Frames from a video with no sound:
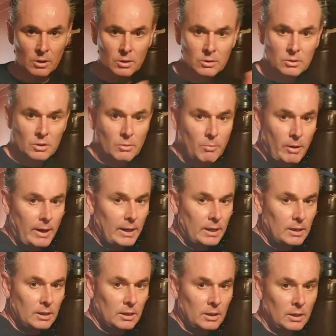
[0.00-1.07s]
to the
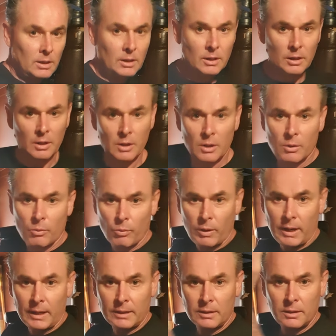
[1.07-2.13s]
break.
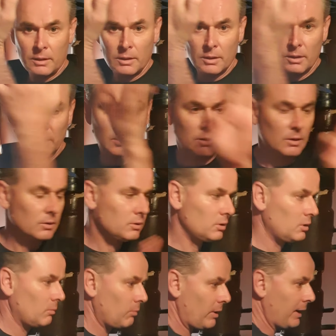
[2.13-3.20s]
1 to
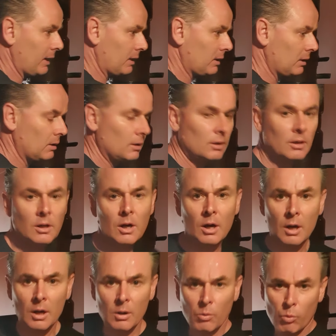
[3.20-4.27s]
the break.
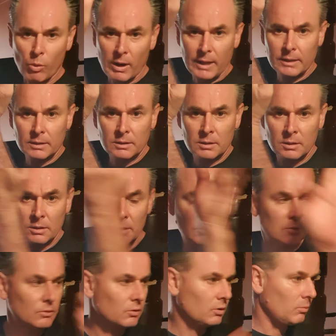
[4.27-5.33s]
1
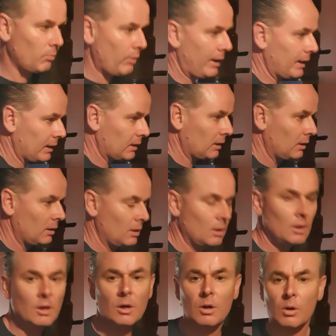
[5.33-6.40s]
to the break.
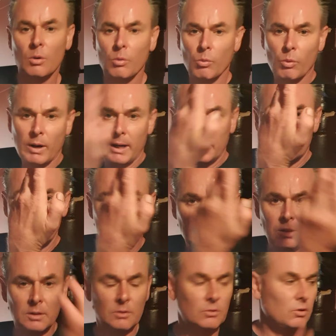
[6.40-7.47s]
1
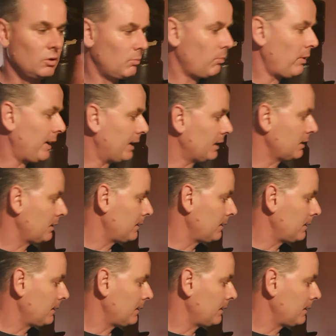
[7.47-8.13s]
to the break.